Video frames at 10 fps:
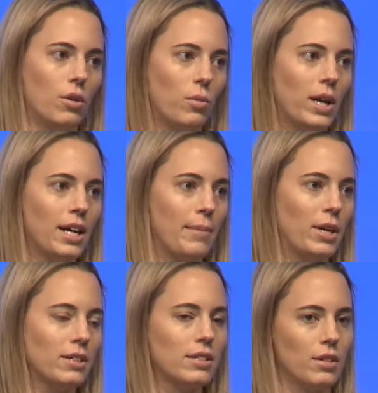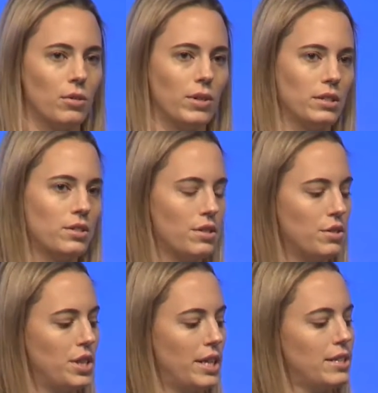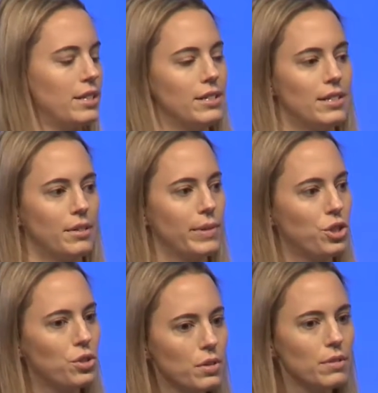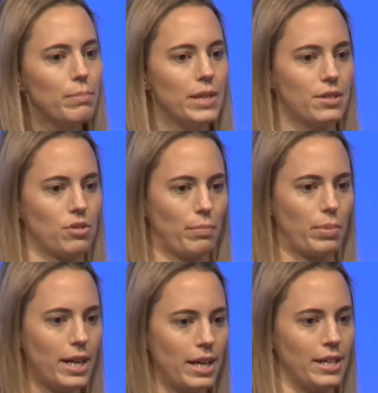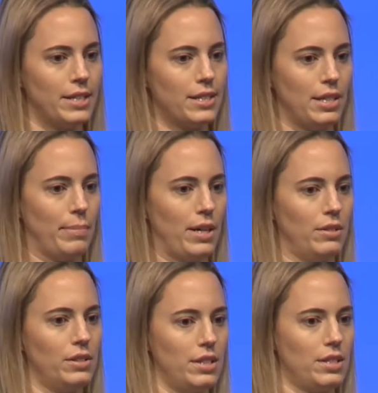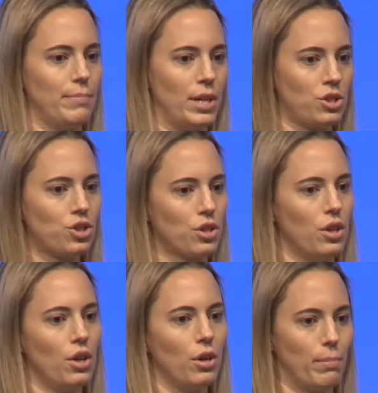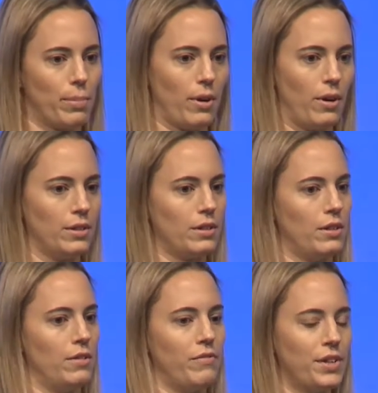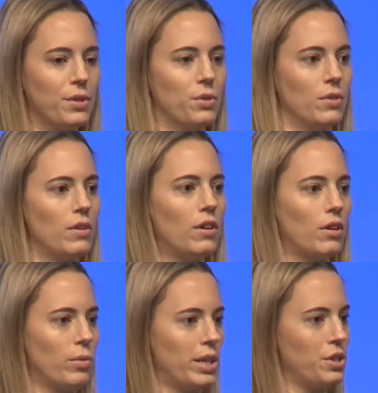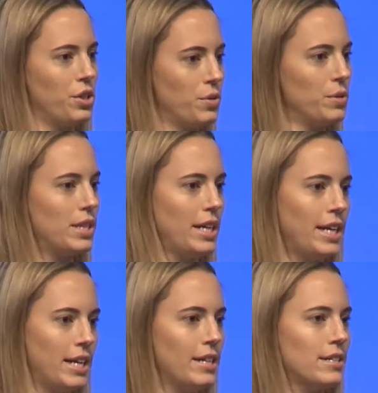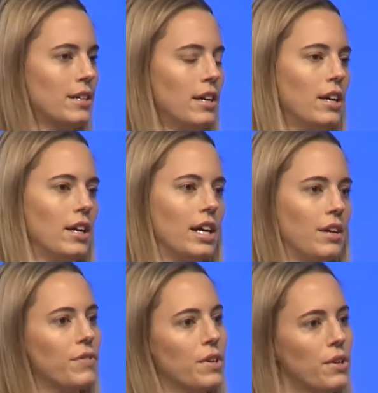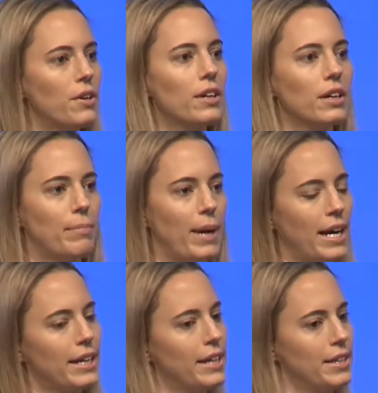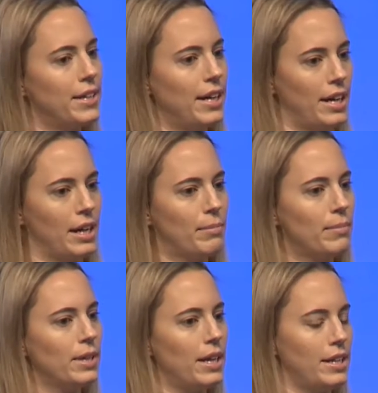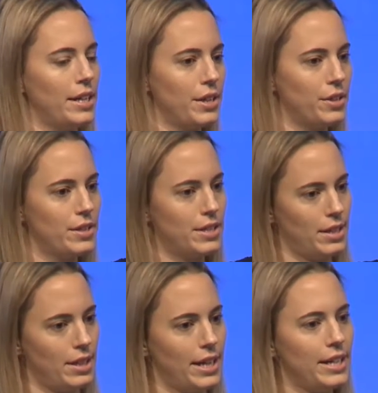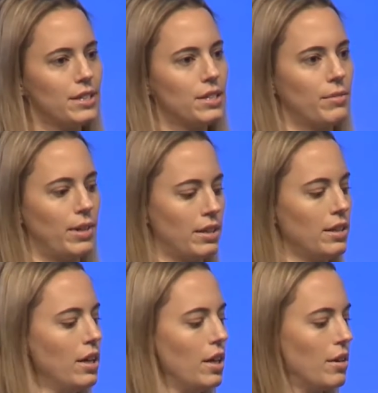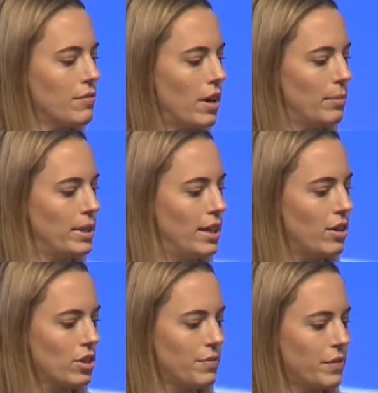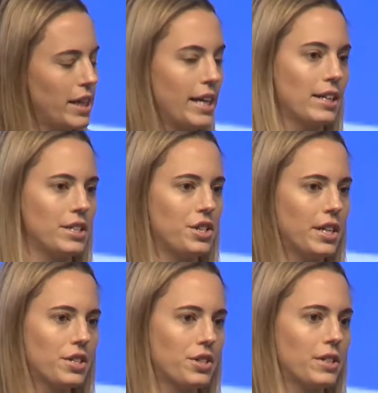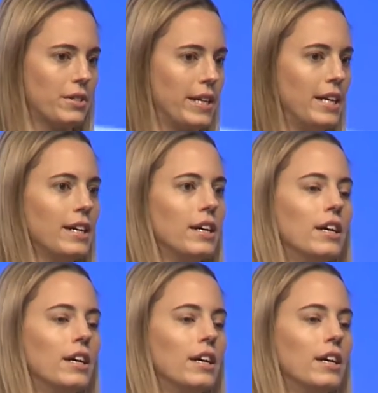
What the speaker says: what I also want to suggest is that we shouldn't be surprised about this much broader view on what news is. If you look back in time, and here you see the latest one from the Oxford English Dictionary,